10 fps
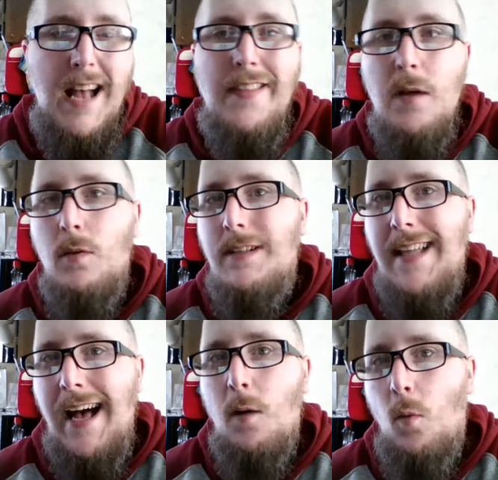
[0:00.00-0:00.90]
and they will
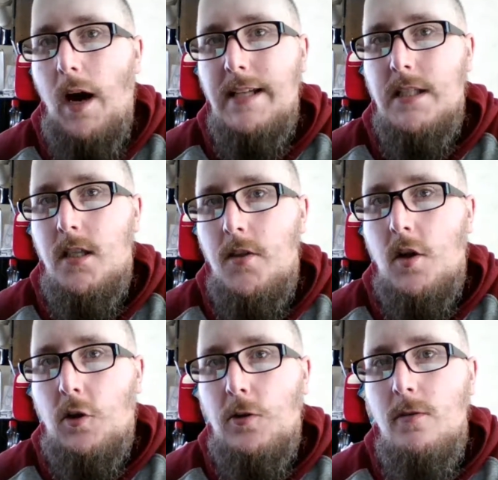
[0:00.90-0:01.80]
not want
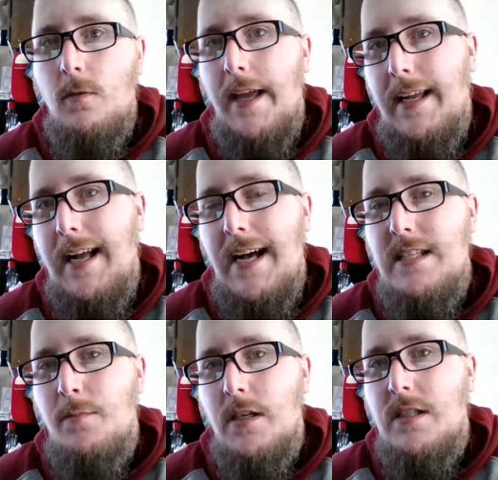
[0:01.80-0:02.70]
another crew like
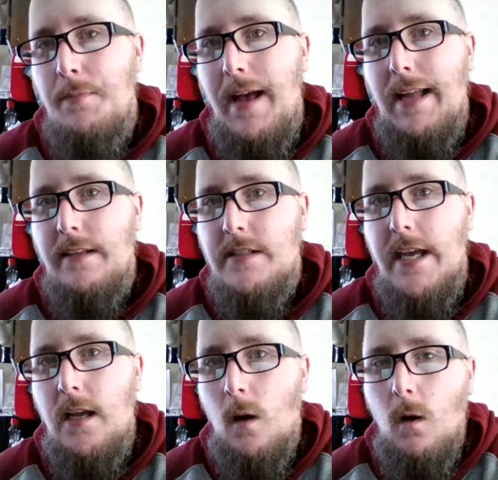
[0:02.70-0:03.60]
Gods Amongst Men to
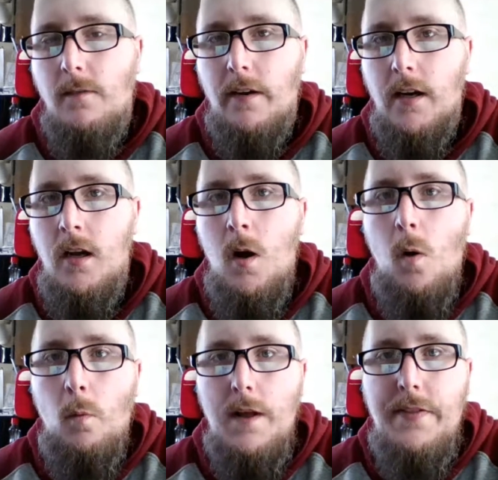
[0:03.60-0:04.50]
take over
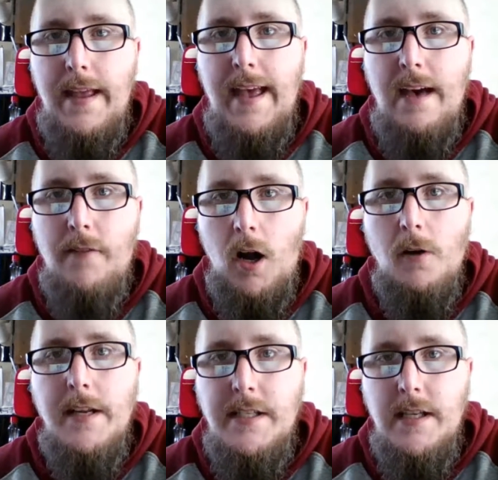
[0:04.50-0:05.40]
what they have
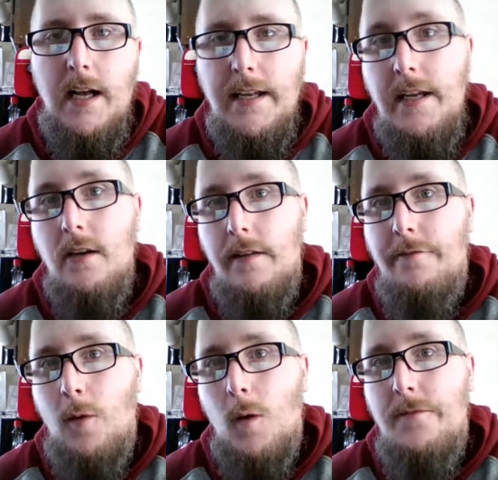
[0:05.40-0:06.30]
already done here
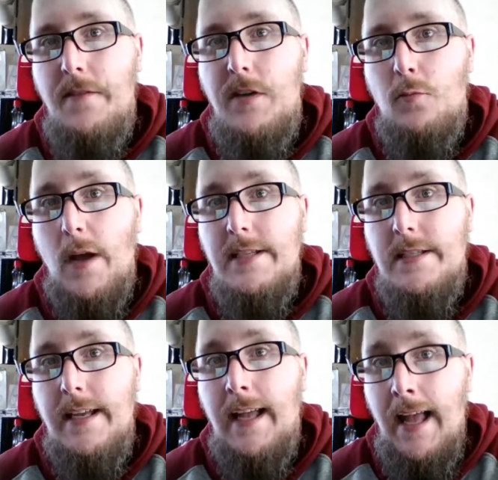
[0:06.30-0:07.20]
in 450
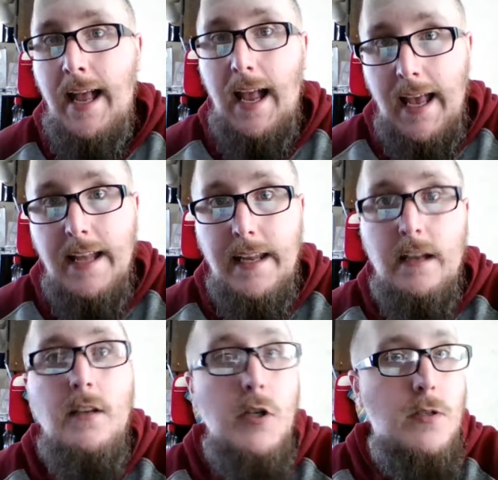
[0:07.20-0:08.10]
Wrestling and in